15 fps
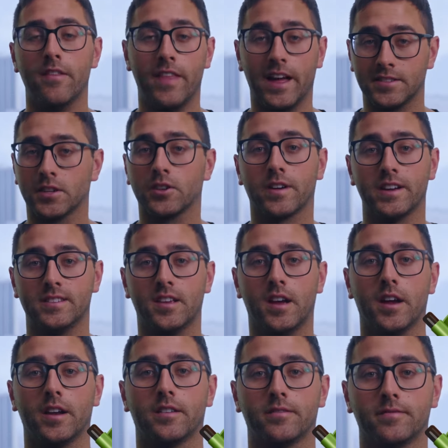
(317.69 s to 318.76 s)
that's a great
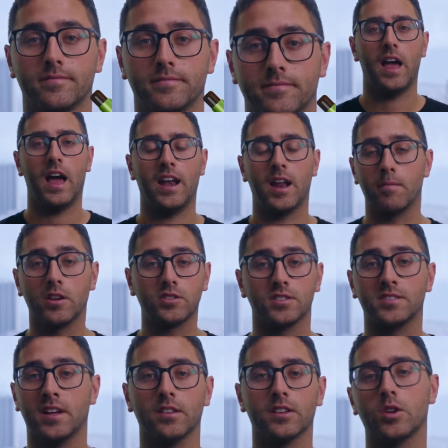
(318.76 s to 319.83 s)
sign. And I'm not
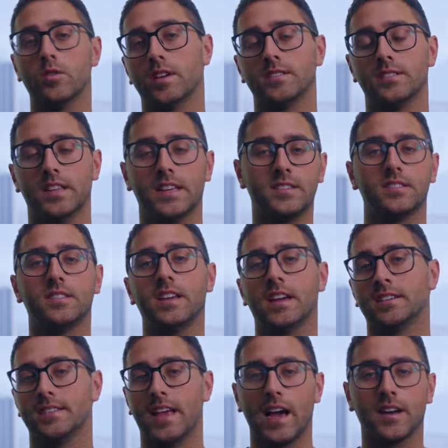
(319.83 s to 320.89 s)
just telling you this, this is the
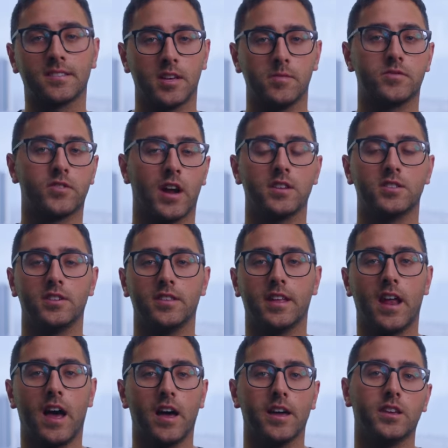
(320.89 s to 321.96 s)
exact same strategy
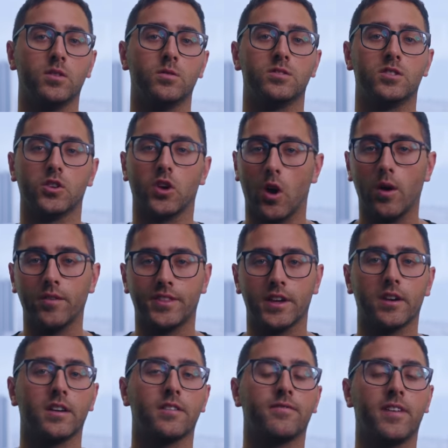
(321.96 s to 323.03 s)
that I use to go out
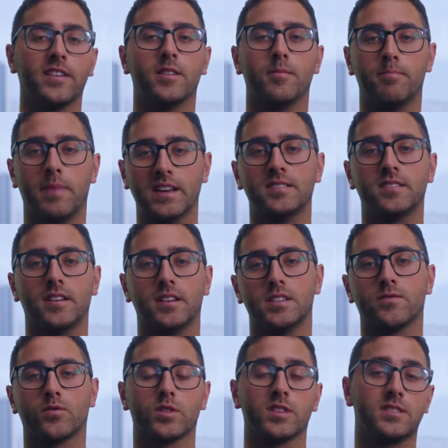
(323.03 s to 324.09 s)
there and find the best cities
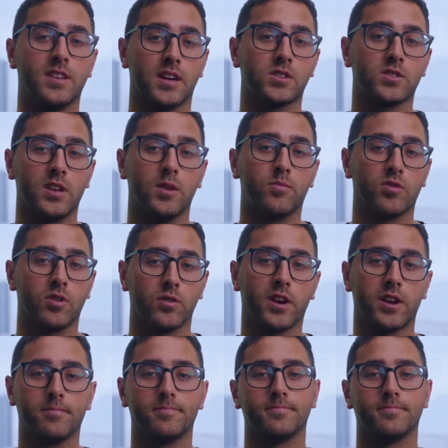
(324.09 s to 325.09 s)
for the Section 8 program.